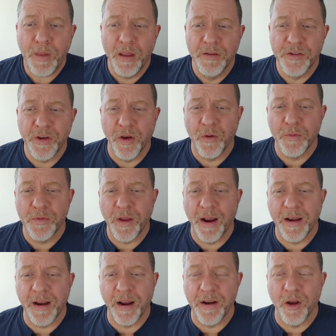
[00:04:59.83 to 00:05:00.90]
So
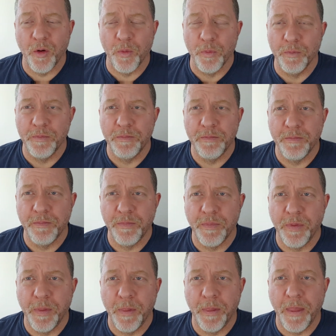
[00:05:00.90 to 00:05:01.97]
I know
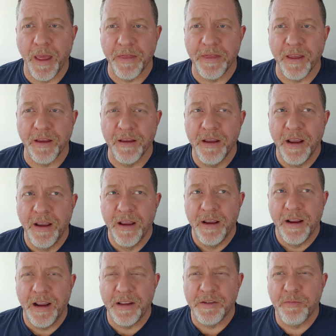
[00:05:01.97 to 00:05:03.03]
that
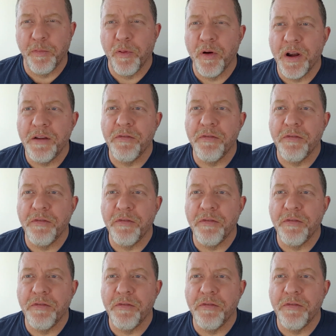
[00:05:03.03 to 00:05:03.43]
it's pretty